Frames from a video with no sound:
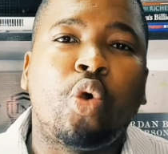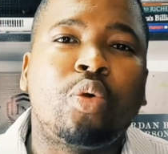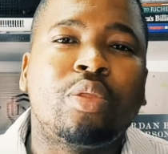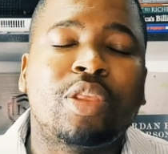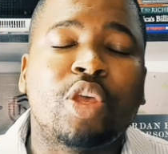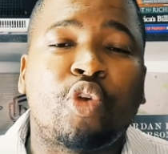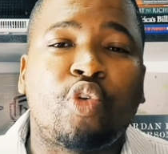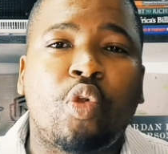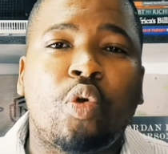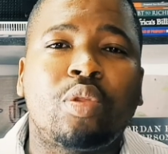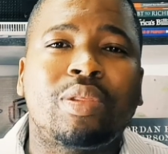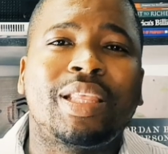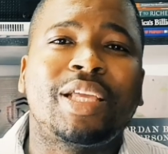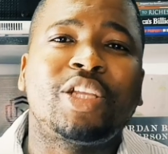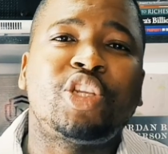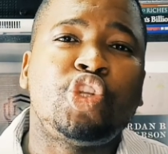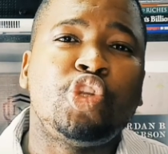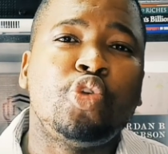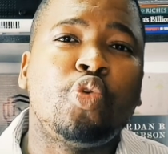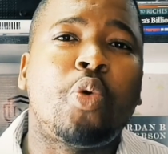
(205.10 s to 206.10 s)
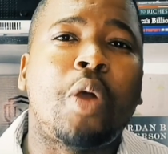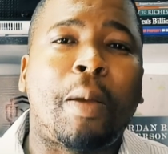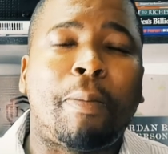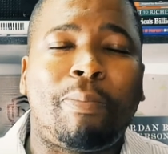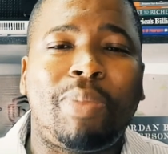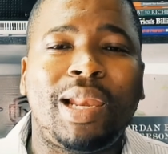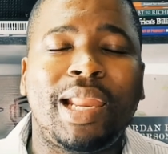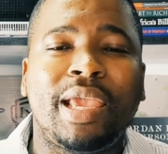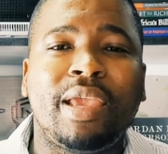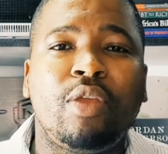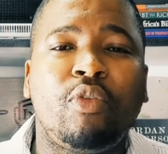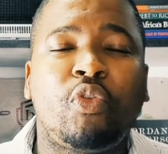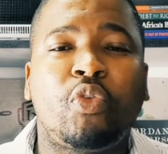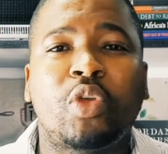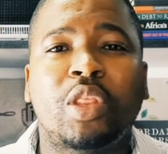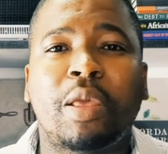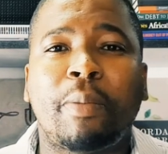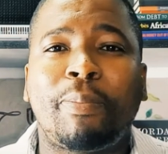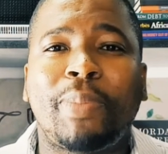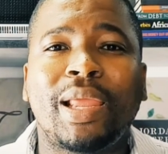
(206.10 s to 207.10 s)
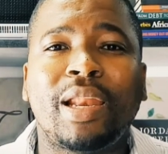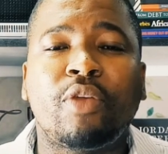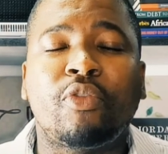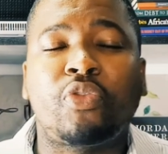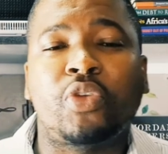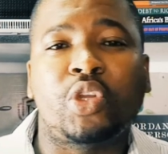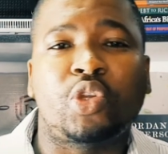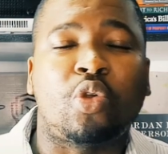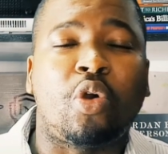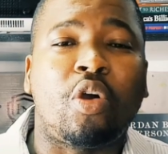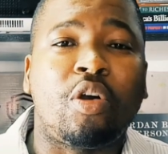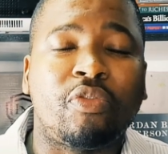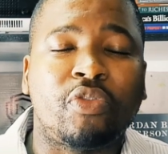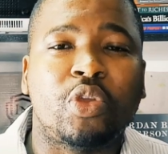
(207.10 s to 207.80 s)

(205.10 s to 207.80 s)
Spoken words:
Know the role that you are playing for the benefit